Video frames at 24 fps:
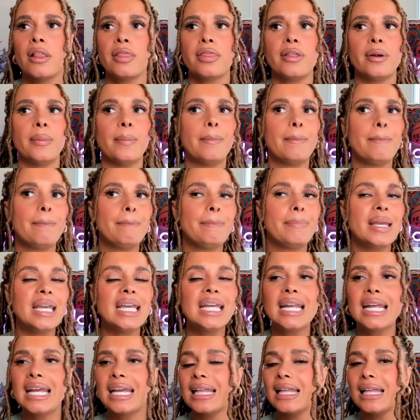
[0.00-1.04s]
They're
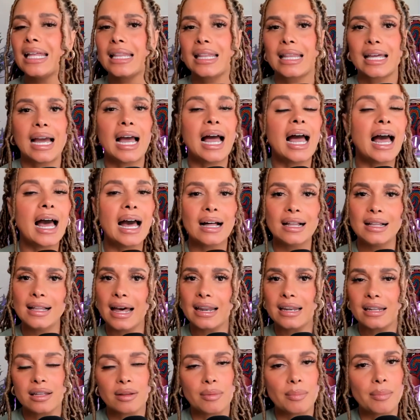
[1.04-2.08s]
beating the hell
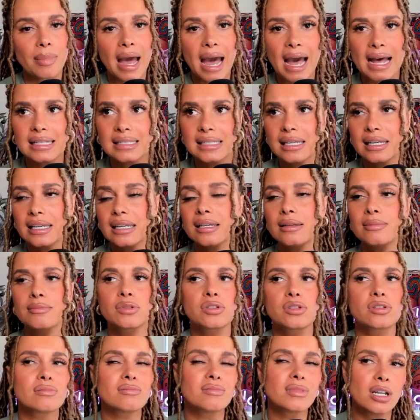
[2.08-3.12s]
out of the bad
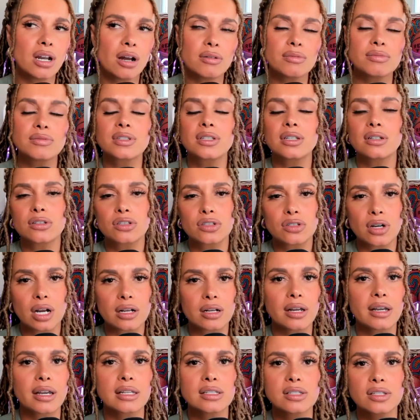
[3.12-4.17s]
teams, you know, still
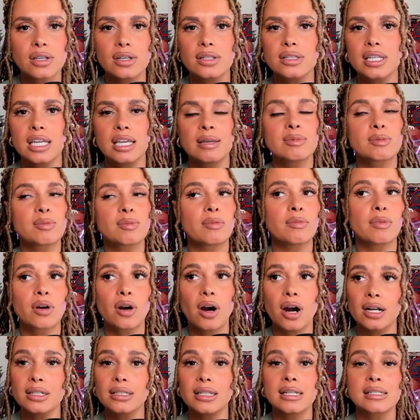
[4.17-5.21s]
struggling against good teams, but
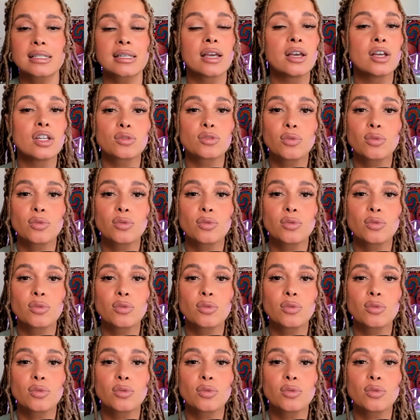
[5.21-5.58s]
regardless,